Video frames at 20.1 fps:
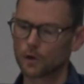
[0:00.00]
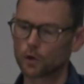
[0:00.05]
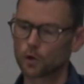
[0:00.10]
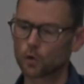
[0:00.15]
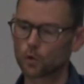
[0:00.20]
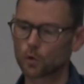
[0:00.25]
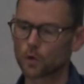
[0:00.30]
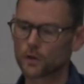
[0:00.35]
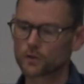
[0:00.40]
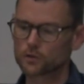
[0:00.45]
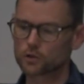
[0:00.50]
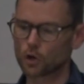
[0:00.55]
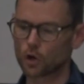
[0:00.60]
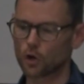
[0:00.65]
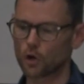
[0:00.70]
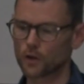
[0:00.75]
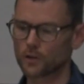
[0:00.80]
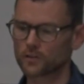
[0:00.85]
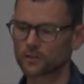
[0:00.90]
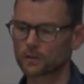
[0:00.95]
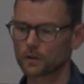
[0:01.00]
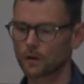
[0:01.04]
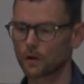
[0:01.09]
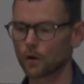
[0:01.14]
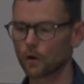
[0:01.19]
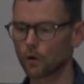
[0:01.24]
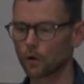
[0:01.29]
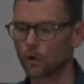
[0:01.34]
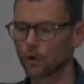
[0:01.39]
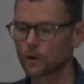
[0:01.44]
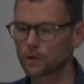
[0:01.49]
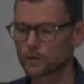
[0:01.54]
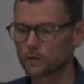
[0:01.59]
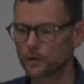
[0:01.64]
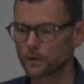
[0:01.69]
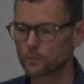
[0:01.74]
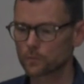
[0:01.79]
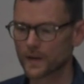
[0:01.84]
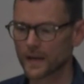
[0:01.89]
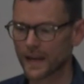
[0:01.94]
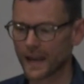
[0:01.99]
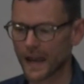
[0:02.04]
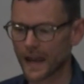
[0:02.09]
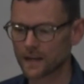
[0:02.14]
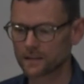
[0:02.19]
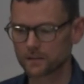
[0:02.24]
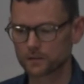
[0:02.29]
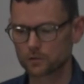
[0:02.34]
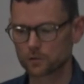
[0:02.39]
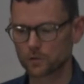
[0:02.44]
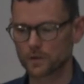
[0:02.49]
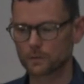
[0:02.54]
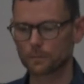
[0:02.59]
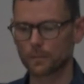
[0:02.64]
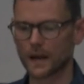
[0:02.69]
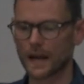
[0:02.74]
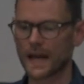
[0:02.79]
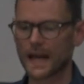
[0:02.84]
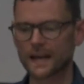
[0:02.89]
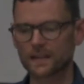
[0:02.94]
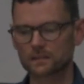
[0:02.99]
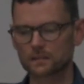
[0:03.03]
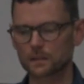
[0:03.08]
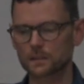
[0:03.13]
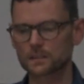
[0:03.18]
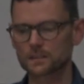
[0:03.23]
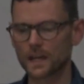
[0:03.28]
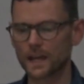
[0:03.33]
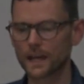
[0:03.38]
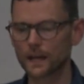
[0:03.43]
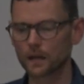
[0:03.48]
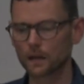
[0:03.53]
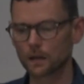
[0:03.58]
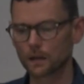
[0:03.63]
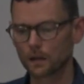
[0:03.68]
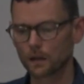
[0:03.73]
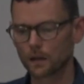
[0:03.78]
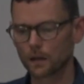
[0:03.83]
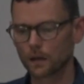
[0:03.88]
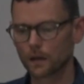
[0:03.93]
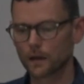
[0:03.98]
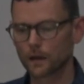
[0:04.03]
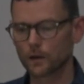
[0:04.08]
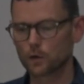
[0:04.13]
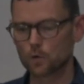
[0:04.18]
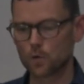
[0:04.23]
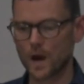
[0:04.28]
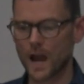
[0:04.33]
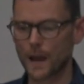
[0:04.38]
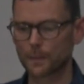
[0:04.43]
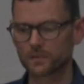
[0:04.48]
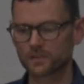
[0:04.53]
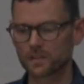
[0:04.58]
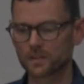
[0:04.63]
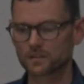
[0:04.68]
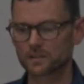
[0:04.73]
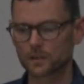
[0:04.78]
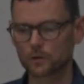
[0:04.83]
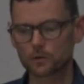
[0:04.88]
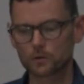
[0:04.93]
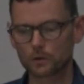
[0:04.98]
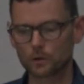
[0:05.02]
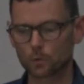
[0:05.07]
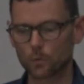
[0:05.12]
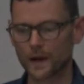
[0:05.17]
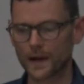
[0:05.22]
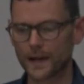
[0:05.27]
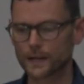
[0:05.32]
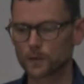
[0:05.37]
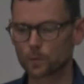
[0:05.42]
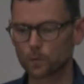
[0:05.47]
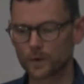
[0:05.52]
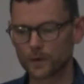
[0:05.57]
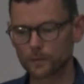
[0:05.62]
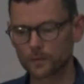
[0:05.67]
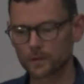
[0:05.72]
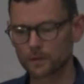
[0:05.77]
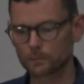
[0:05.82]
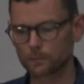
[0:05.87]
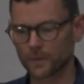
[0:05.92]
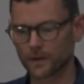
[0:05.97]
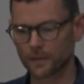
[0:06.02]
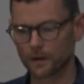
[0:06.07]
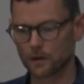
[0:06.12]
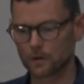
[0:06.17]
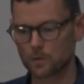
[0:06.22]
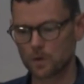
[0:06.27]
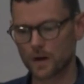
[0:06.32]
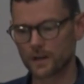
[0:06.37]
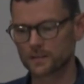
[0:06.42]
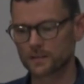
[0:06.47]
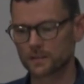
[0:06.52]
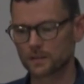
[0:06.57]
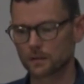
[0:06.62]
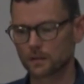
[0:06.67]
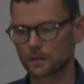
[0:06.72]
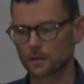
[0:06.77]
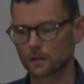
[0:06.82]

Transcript: who chalks all the recalcitrant blacks in jail, grabs hysterical white women by the crotch,